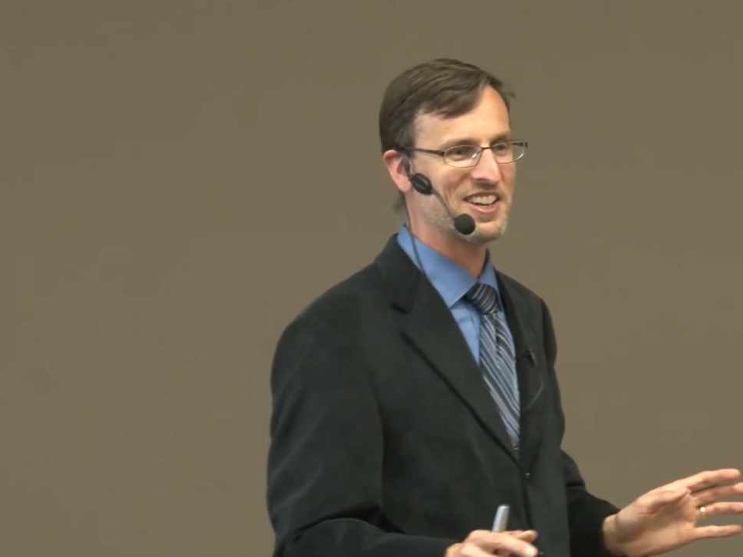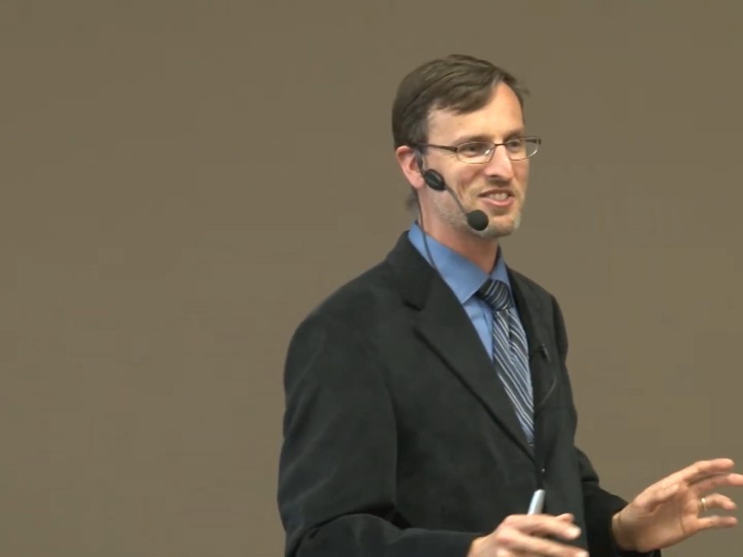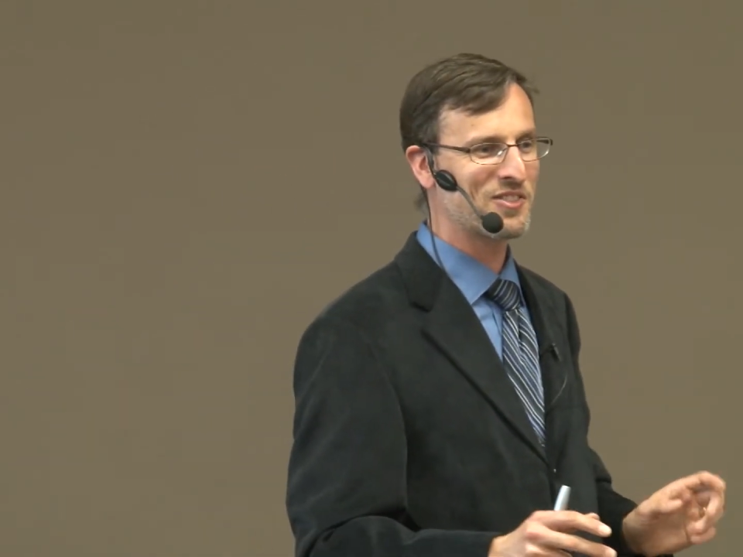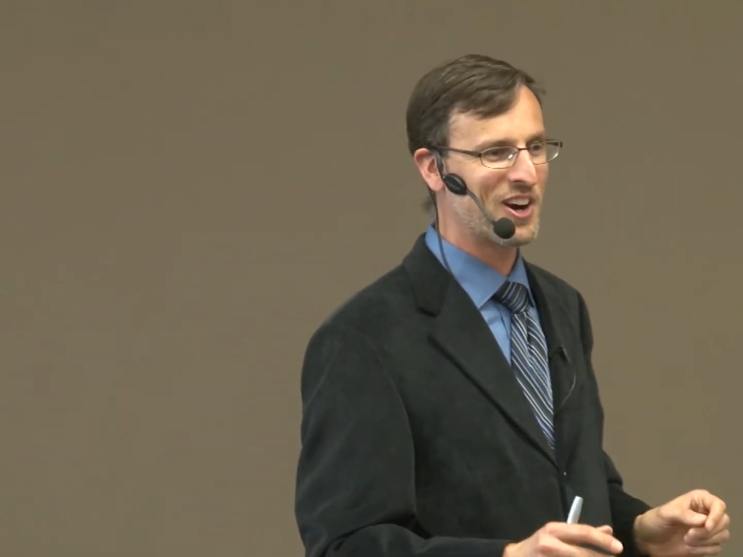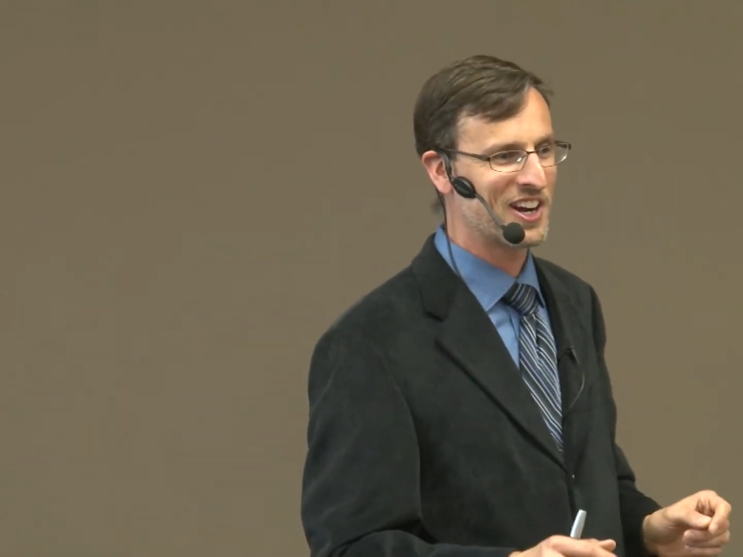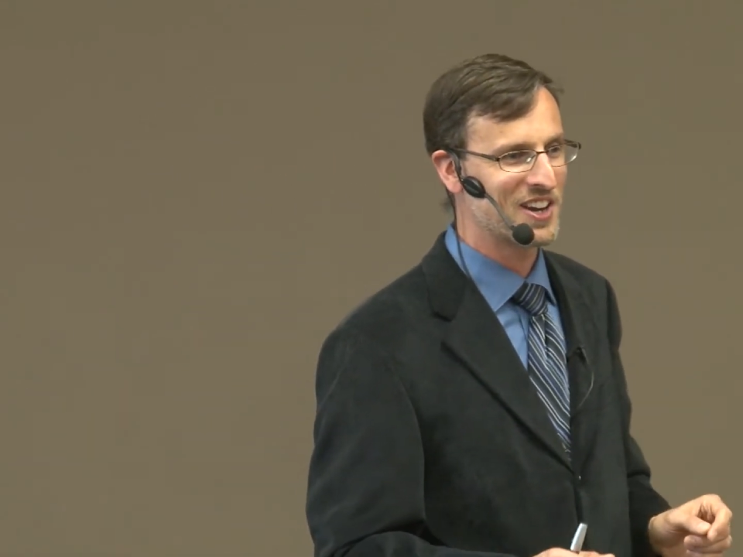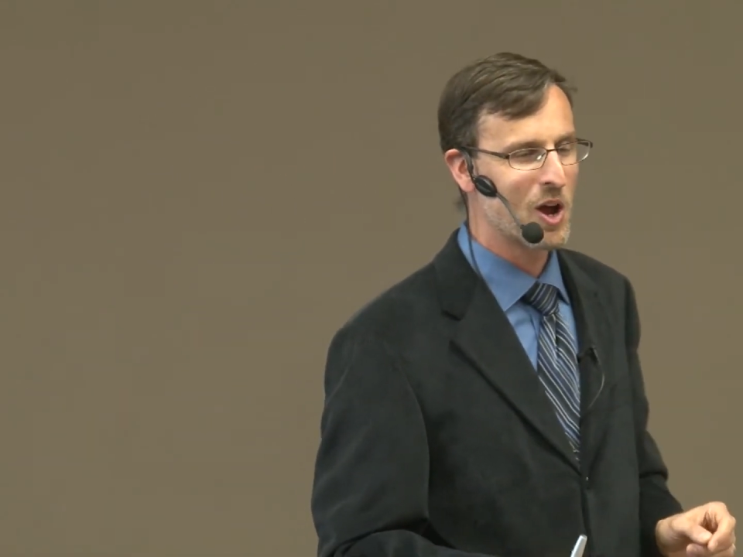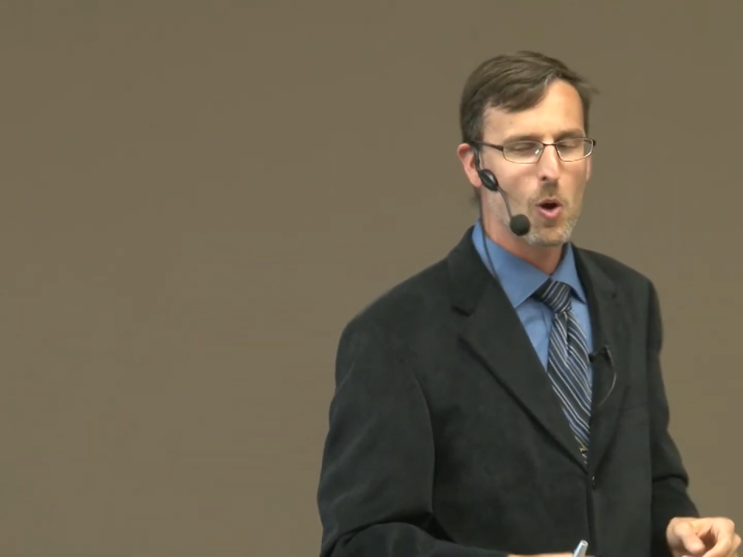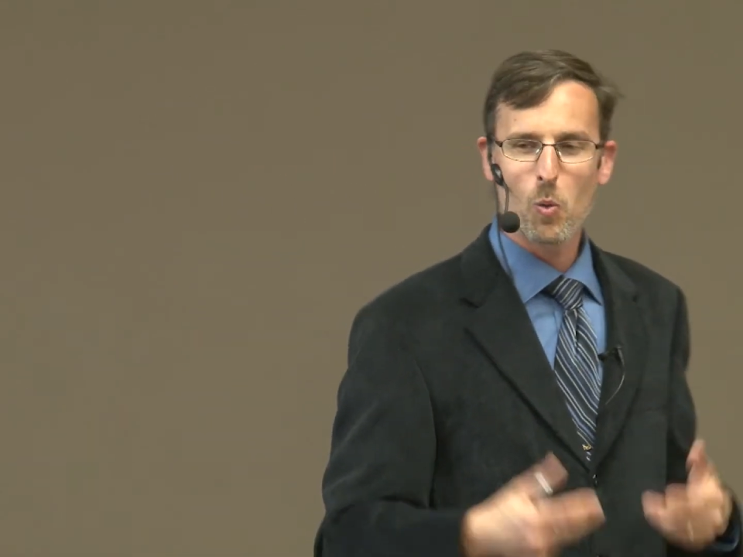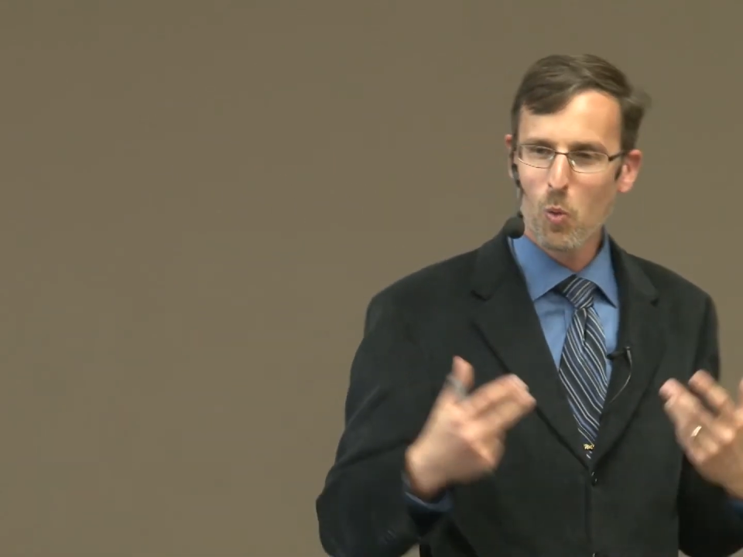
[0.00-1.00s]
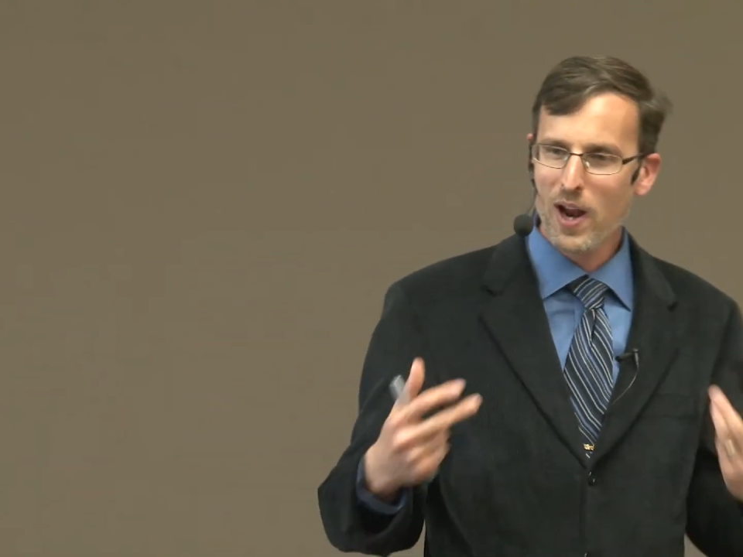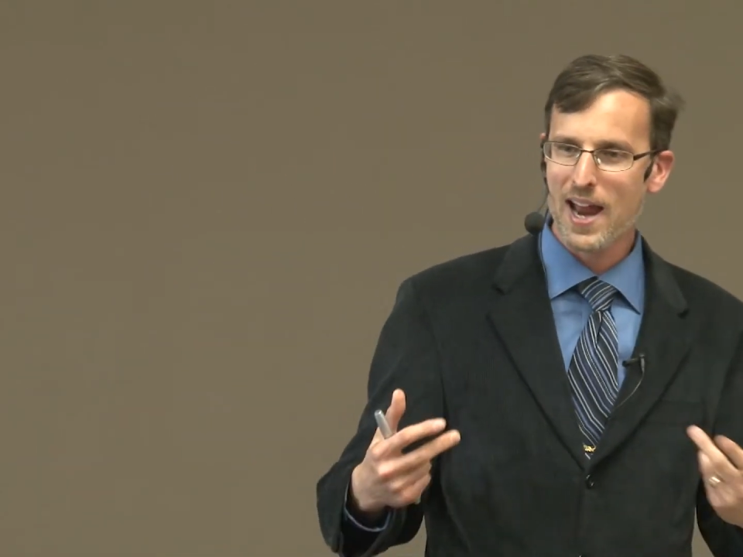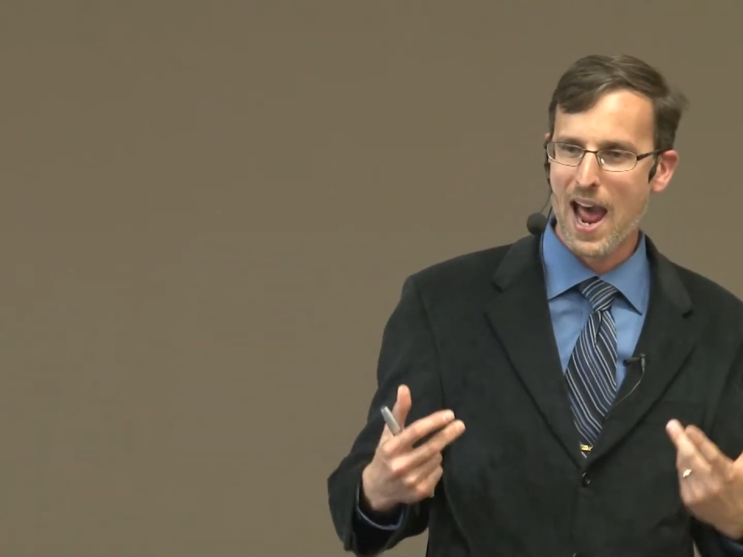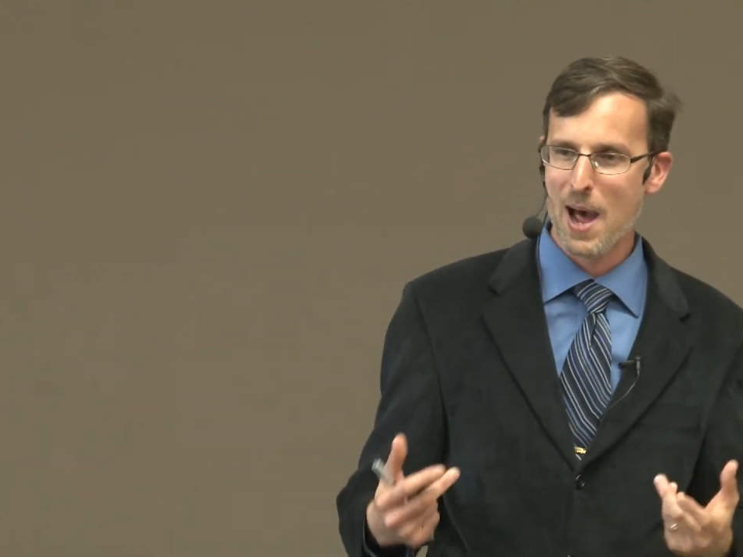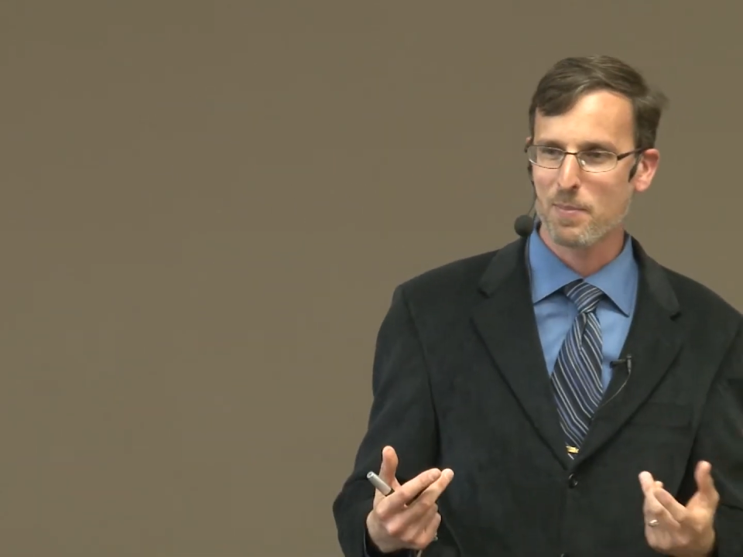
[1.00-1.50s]
It's fine. What
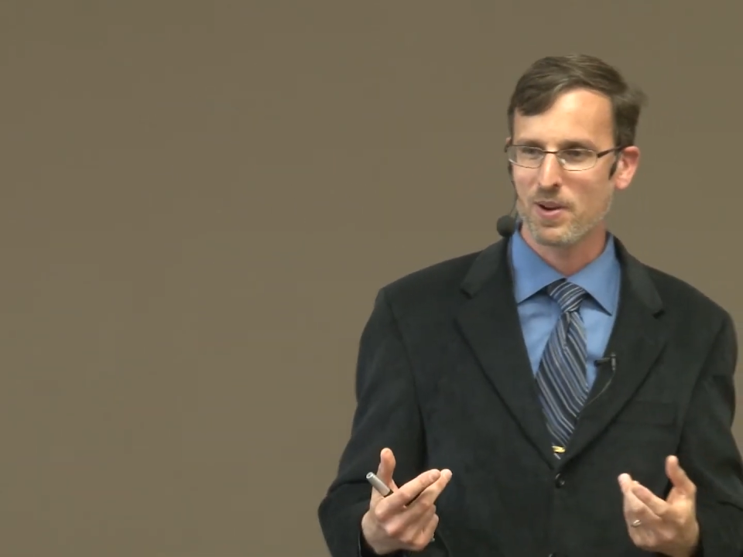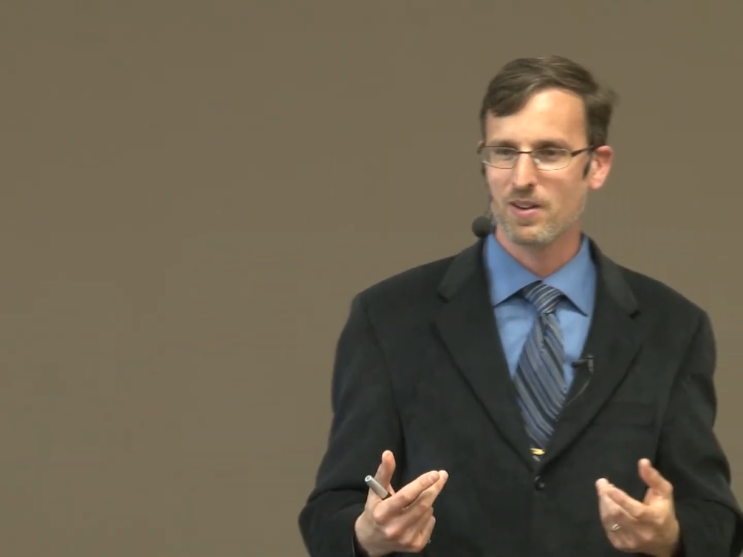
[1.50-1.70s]
happened?